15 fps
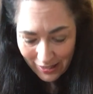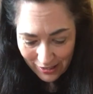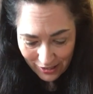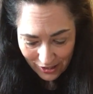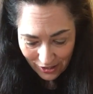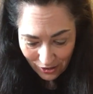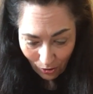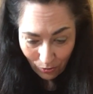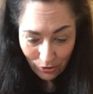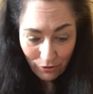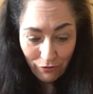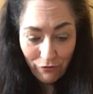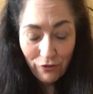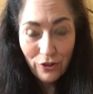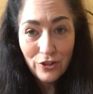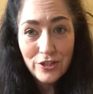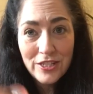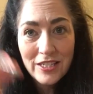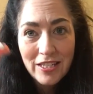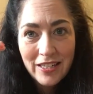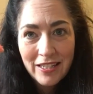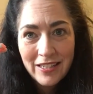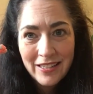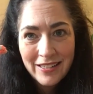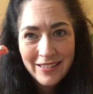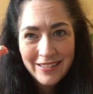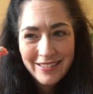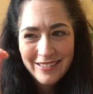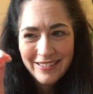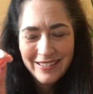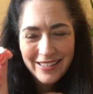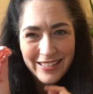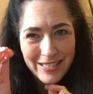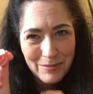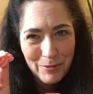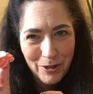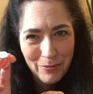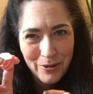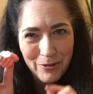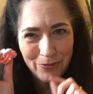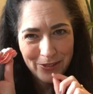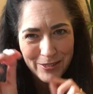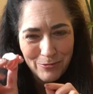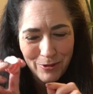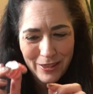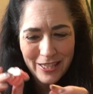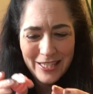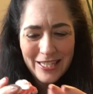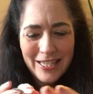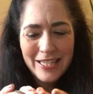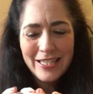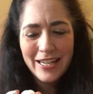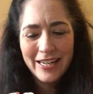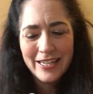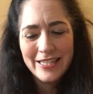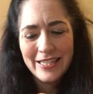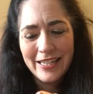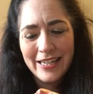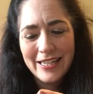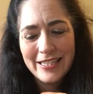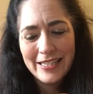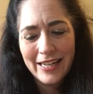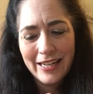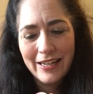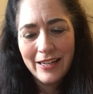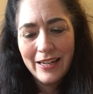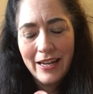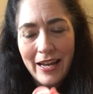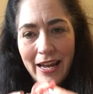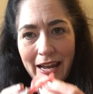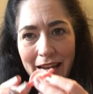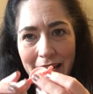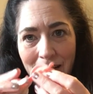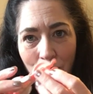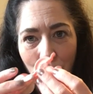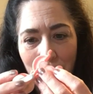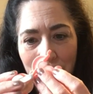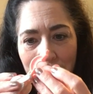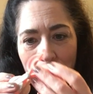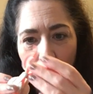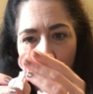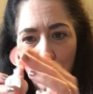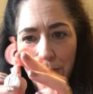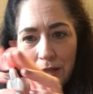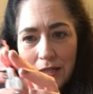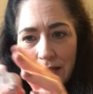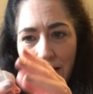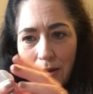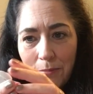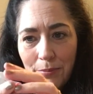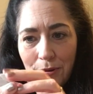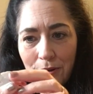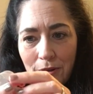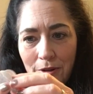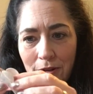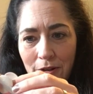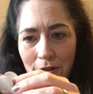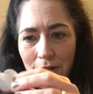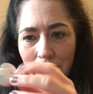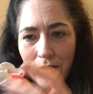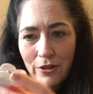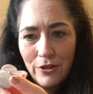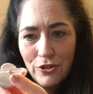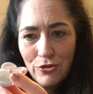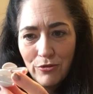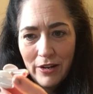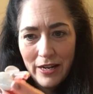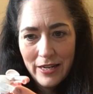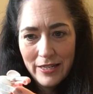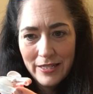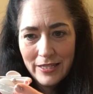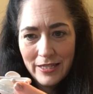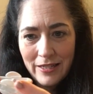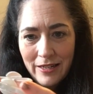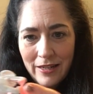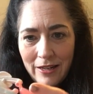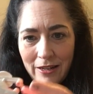So the first experiment was with the teeny tinies, like I said, and when I opened up the trays,